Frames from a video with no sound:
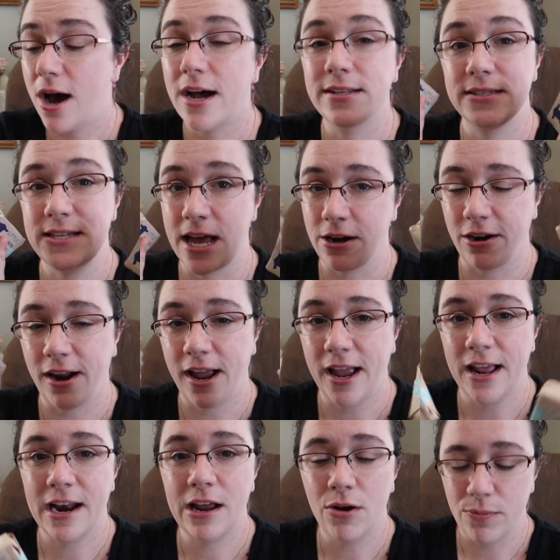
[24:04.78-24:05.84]
on
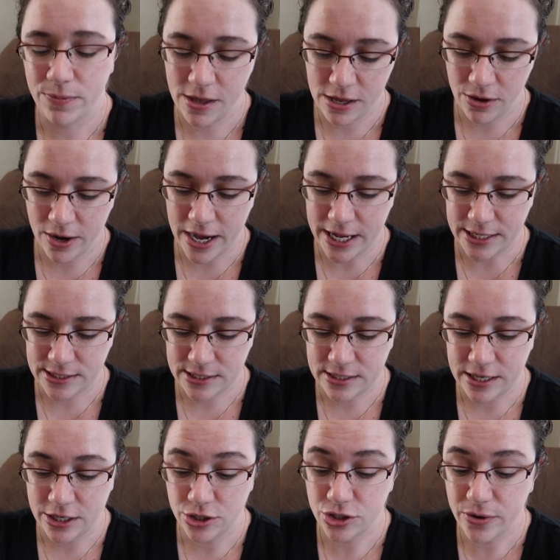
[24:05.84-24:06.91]
Saturday, and I hope that you guys
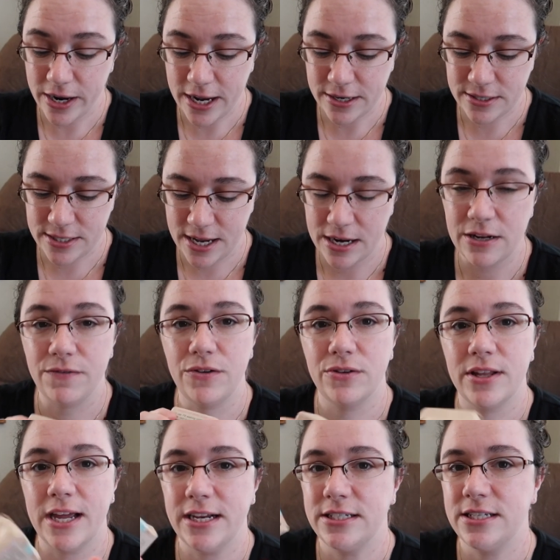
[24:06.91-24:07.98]
enjoy it, and if
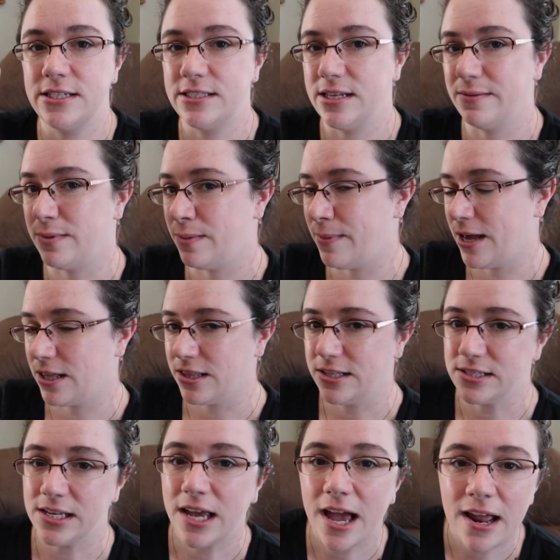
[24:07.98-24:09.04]
you'd like to see me make
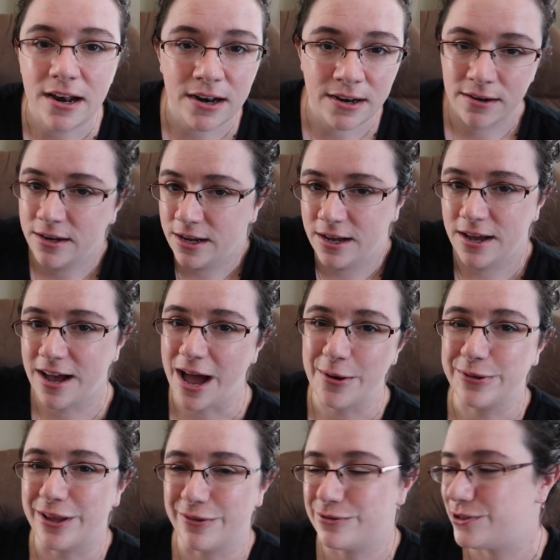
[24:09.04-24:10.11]
these again,
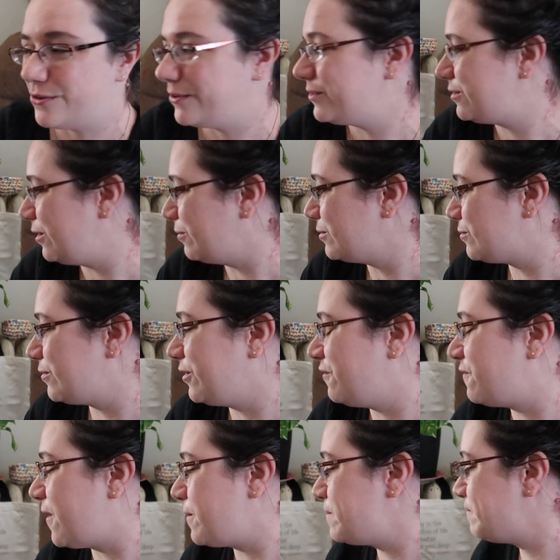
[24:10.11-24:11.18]
I would love to. It was
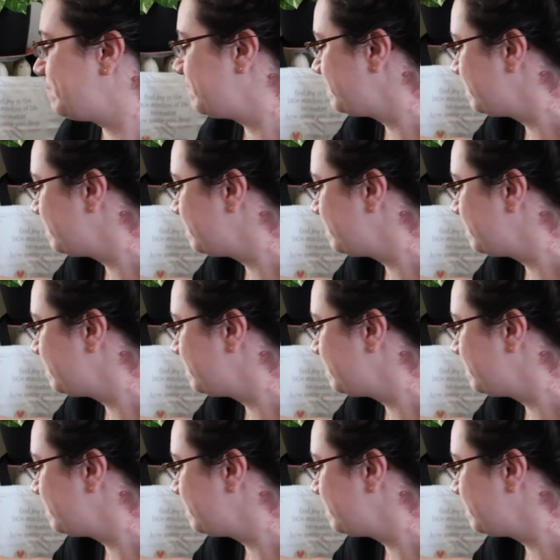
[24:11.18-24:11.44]
really fun.